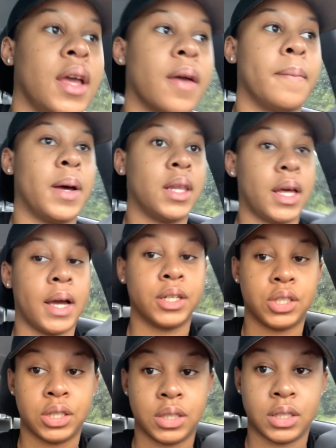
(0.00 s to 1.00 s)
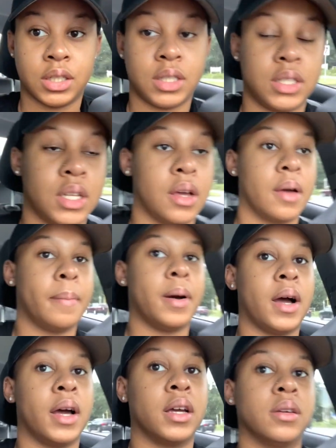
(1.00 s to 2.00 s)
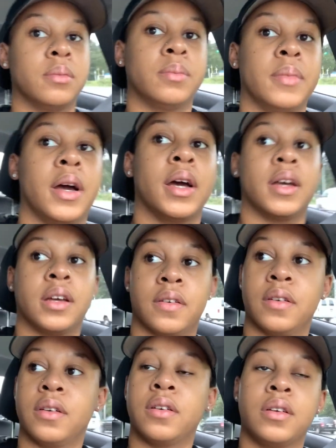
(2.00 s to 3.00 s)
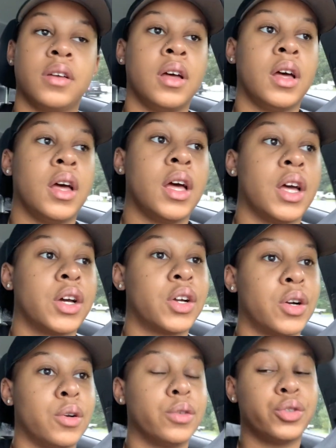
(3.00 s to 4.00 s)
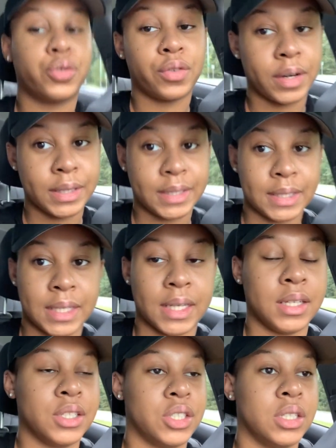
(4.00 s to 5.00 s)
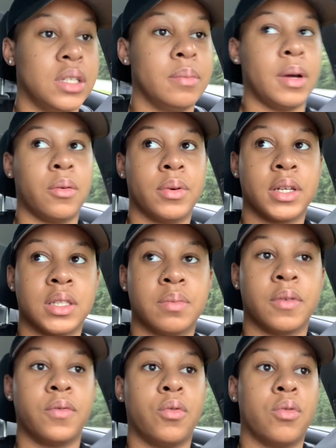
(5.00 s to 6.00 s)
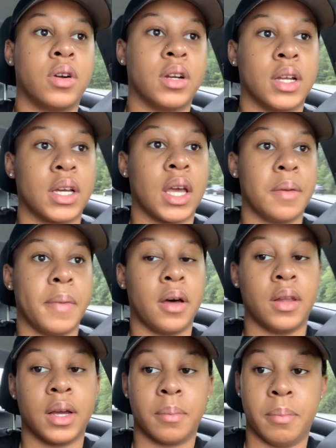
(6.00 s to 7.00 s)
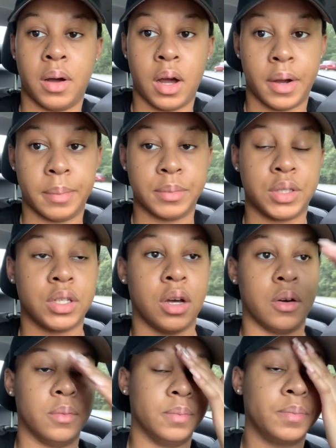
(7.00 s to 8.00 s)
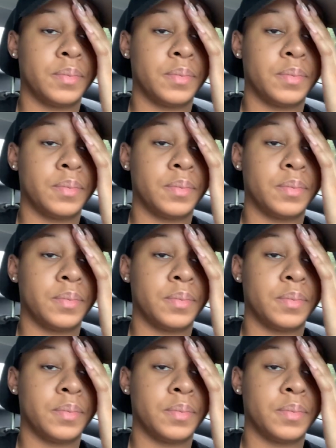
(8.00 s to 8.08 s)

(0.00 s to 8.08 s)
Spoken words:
and my lashes by my girl Tracy. She did my wigs before and they came out like bomb. So